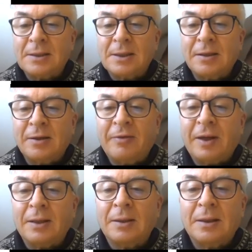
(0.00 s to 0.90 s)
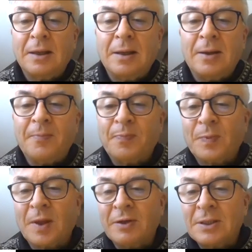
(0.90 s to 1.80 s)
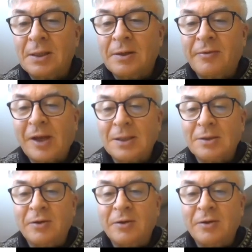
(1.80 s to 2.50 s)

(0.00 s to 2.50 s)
significance